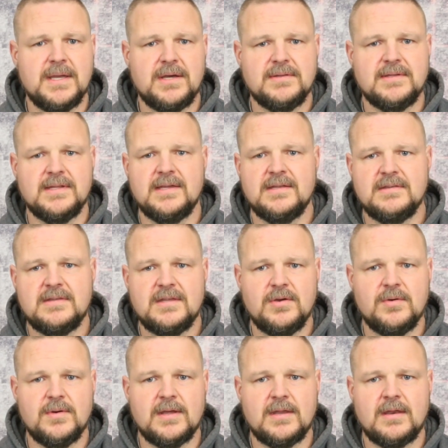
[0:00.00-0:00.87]
built
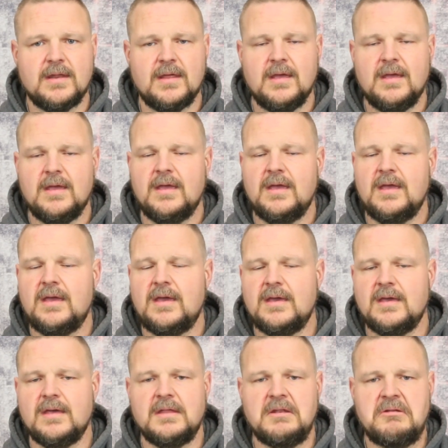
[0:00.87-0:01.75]
into it.
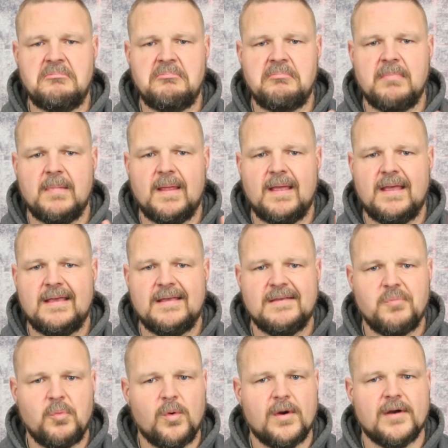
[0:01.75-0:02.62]
And
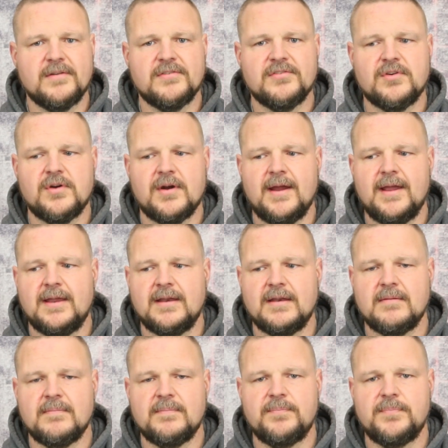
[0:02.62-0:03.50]
it works
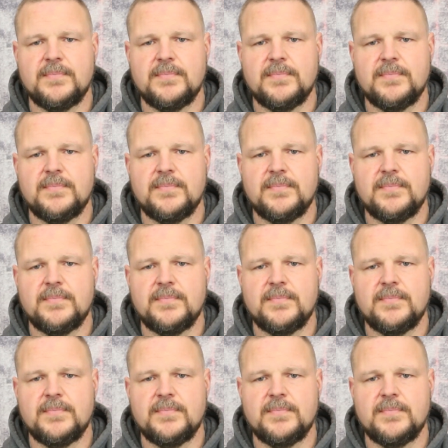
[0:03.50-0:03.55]
great.